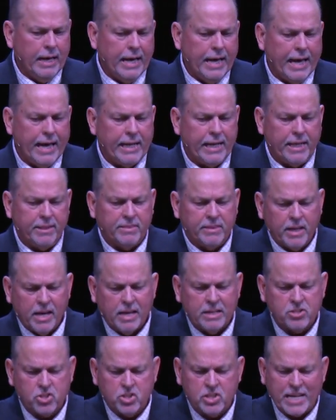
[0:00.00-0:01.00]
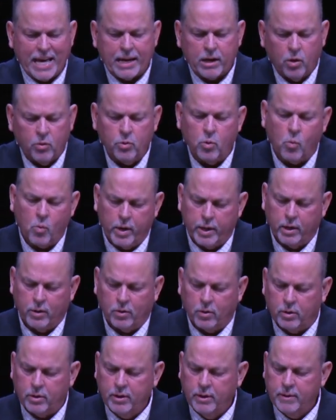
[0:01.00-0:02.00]
And he thus sat on the
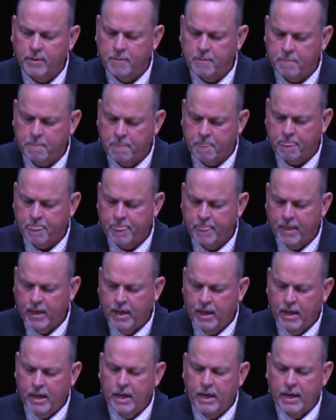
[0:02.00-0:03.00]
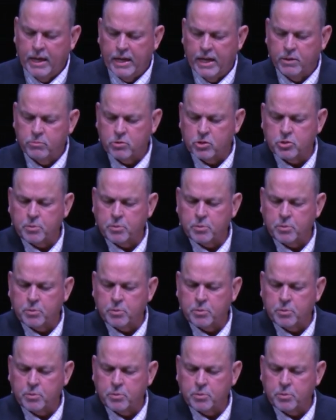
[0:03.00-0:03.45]
well, and it was